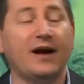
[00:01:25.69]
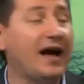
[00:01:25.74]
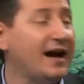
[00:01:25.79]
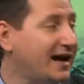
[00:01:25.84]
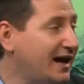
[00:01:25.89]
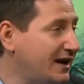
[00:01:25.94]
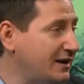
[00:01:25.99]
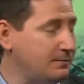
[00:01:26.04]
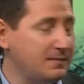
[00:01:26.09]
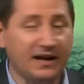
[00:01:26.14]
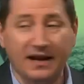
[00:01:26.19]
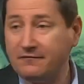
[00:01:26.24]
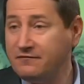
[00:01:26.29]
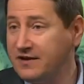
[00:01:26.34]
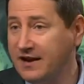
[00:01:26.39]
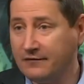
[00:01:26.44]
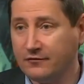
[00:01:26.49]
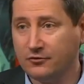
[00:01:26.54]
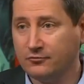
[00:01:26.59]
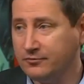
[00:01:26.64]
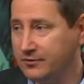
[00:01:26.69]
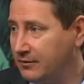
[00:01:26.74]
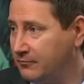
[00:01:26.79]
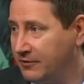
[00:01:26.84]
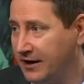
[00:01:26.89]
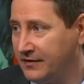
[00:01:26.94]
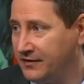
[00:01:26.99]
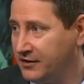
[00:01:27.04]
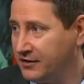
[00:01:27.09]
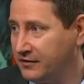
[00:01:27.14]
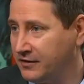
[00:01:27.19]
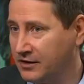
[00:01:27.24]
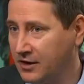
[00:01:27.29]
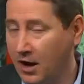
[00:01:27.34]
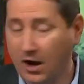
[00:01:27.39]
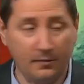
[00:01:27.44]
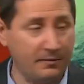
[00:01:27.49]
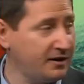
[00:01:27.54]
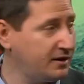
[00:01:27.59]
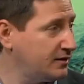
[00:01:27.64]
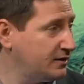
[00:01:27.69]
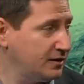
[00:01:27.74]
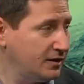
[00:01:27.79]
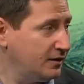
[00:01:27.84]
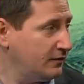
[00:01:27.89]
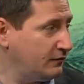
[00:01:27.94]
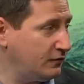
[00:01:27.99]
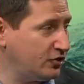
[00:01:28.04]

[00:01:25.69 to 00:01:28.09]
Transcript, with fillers: I gotta admit, I've never re read the, the comic mm-hmm.